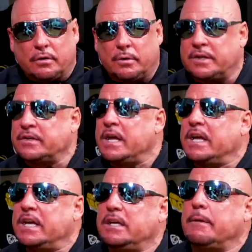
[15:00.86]
doing this.
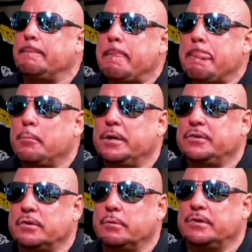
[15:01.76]
What
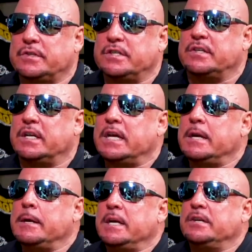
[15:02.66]
he's doing is
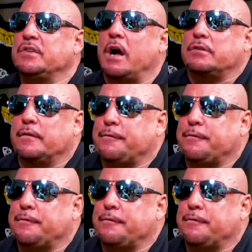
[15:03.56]
he's Dr.